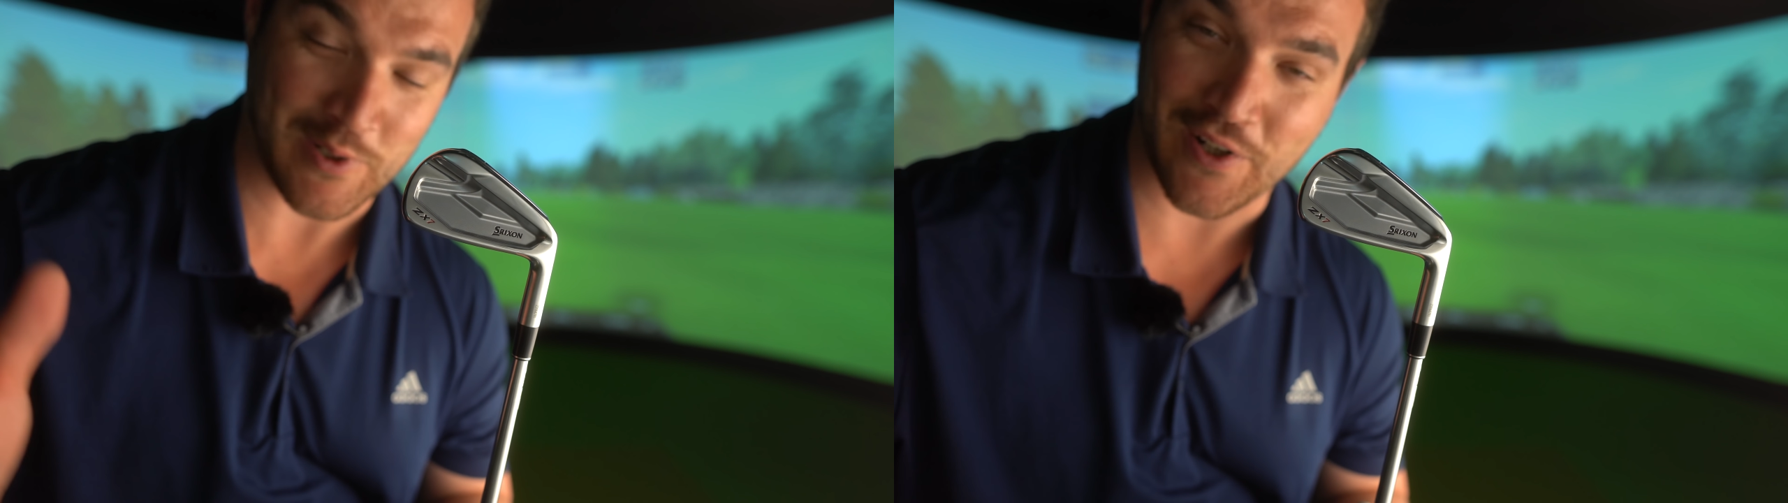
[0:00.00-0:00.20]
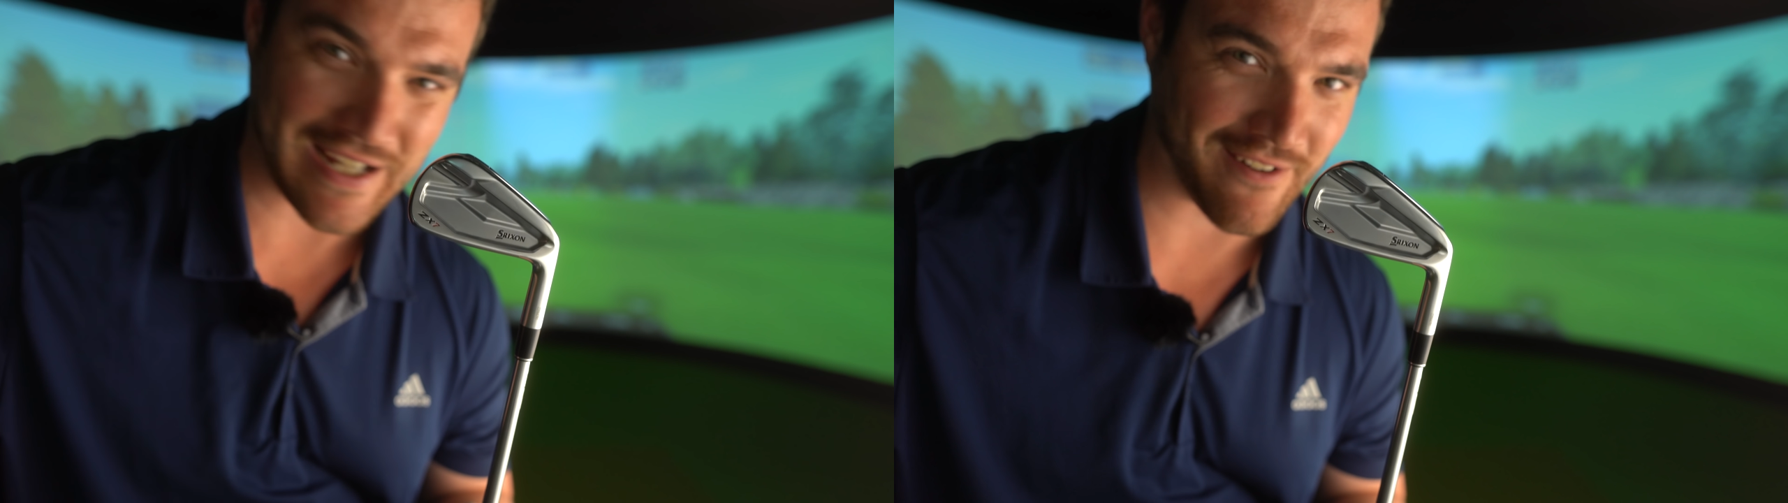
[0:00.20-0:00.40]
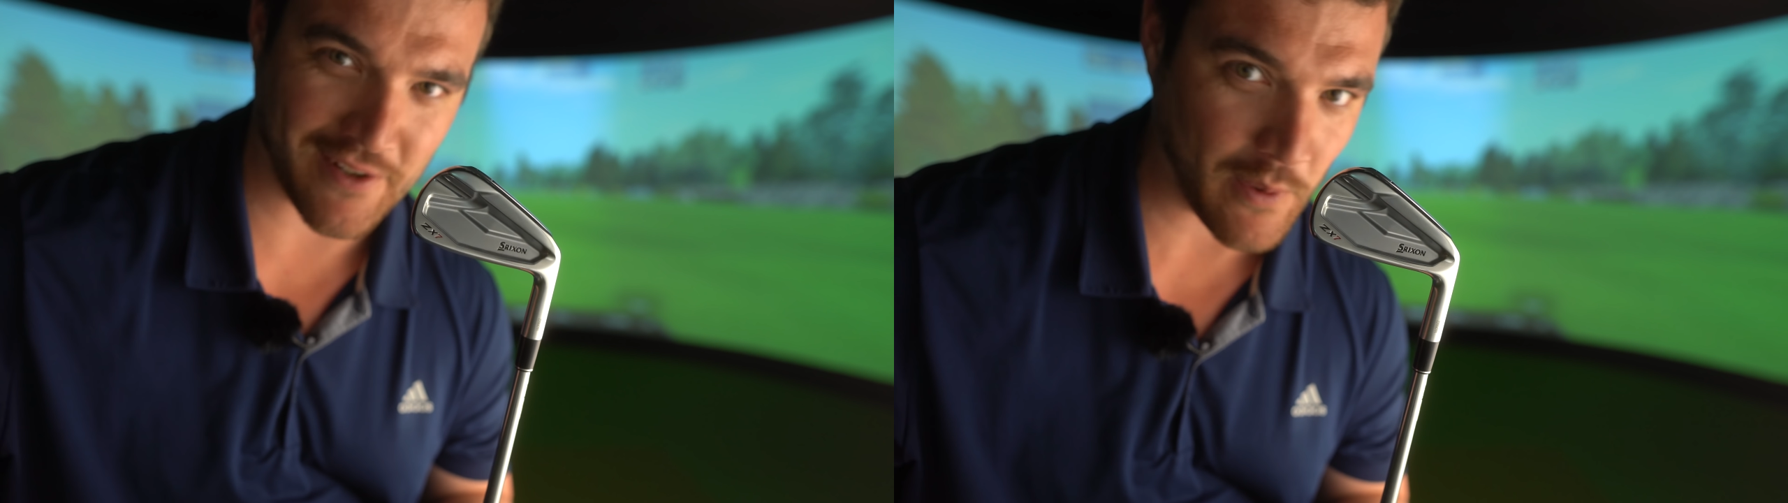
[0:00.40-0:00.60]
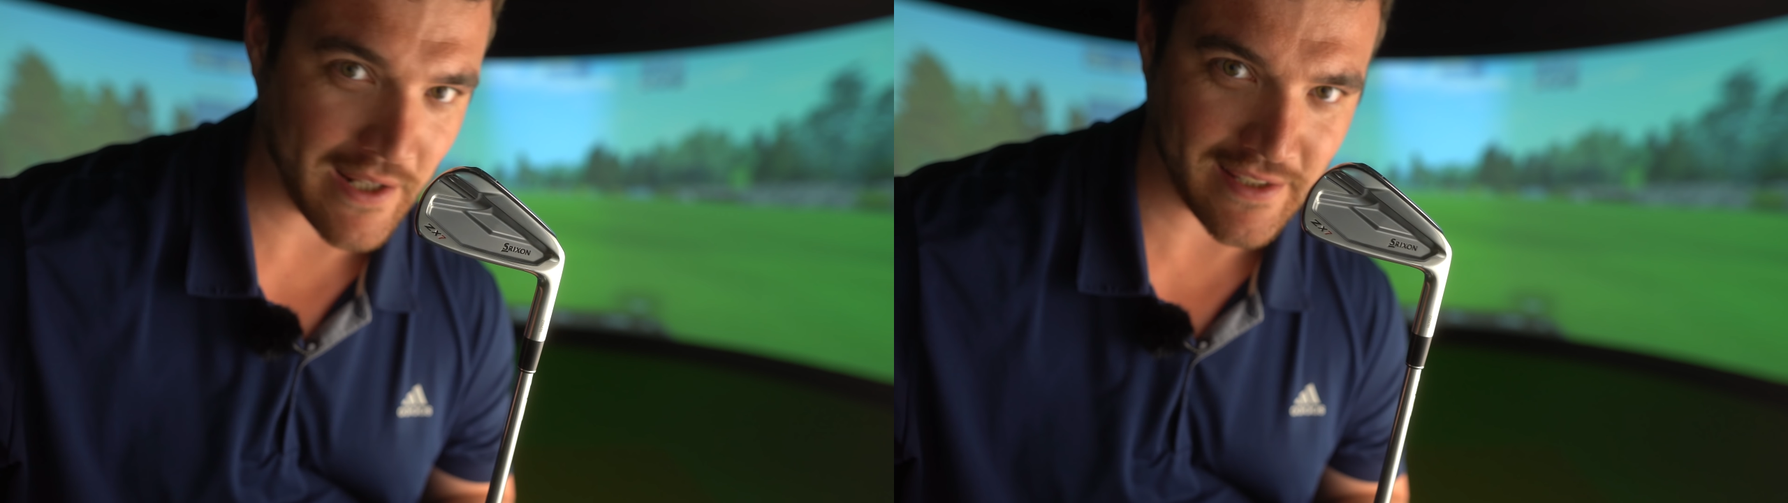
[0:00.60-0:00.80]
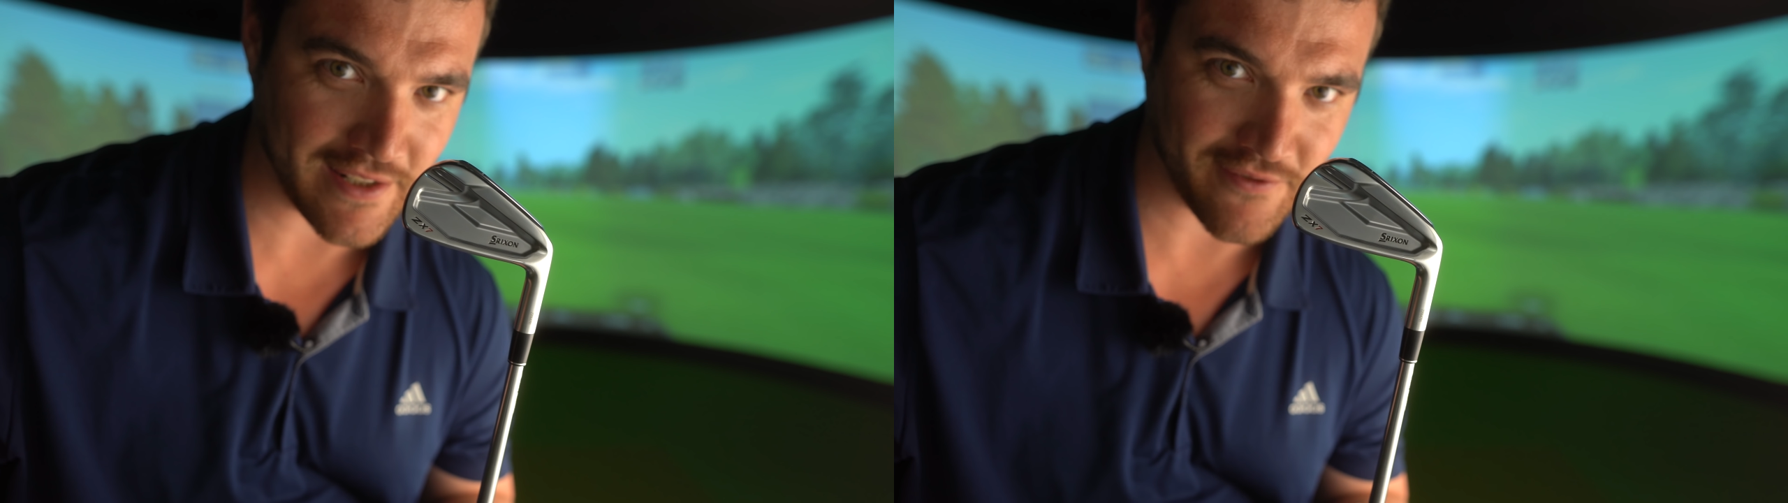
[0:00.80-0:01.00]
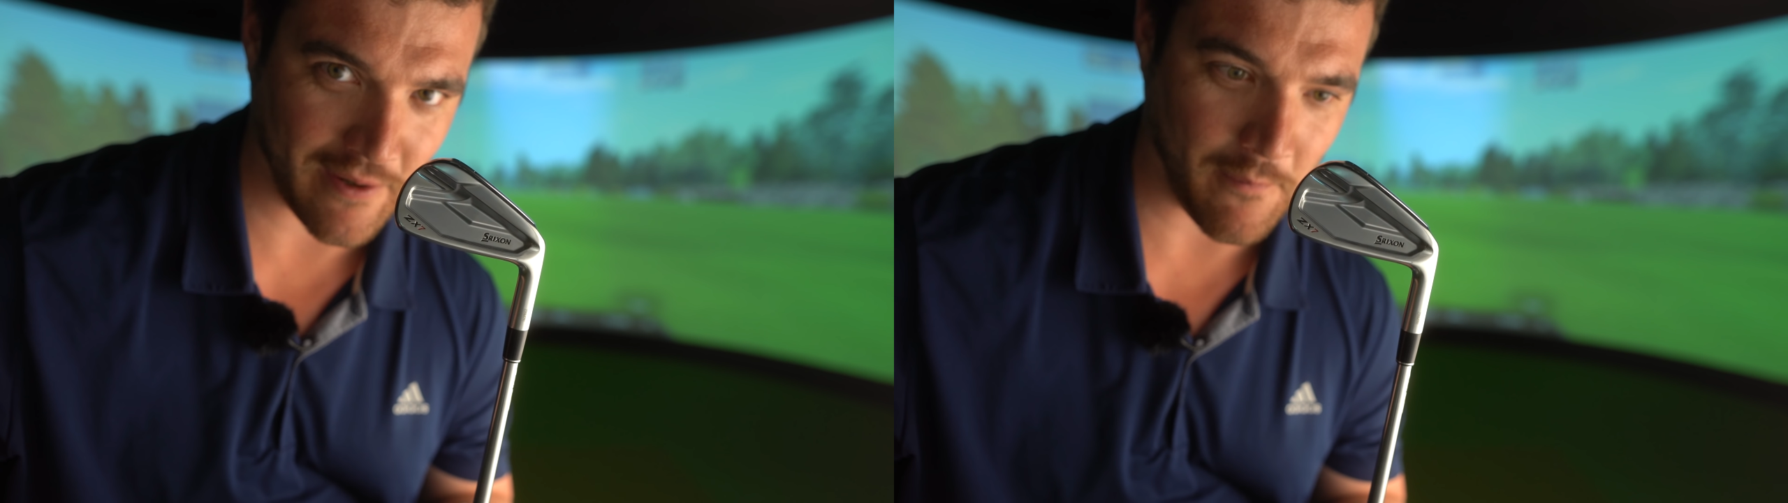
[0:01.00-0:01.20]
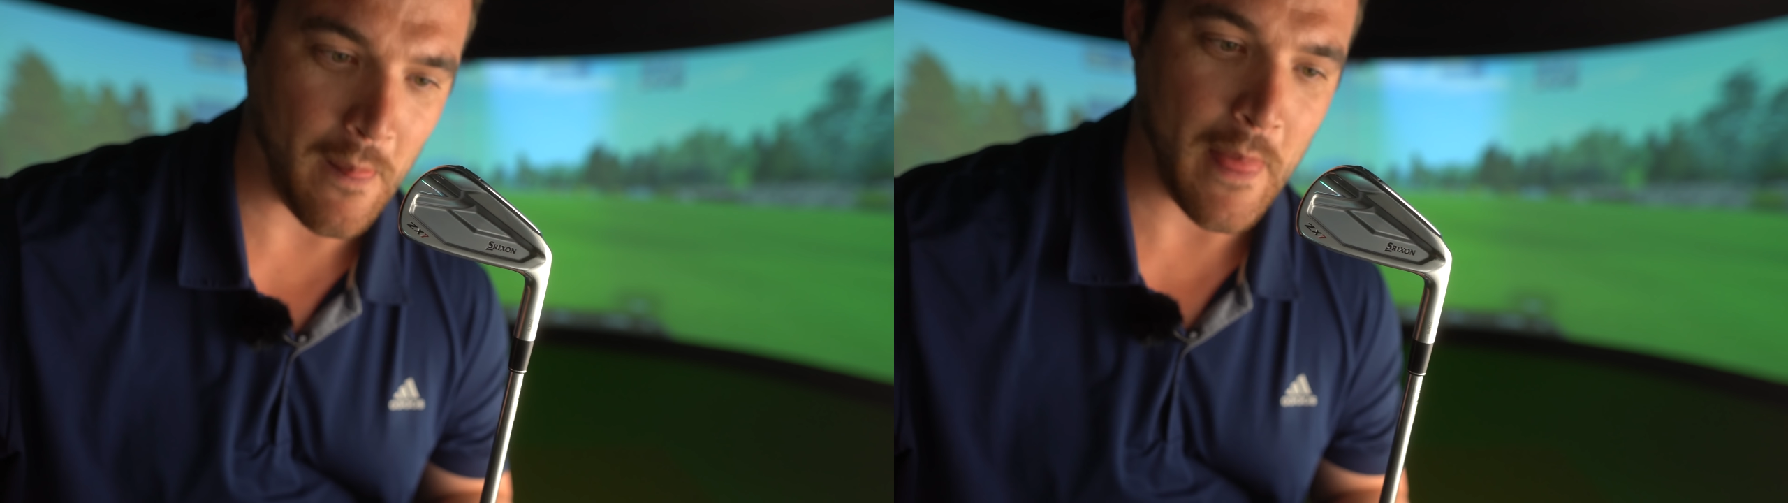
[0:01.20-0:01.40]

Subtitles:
got carried away at the intro,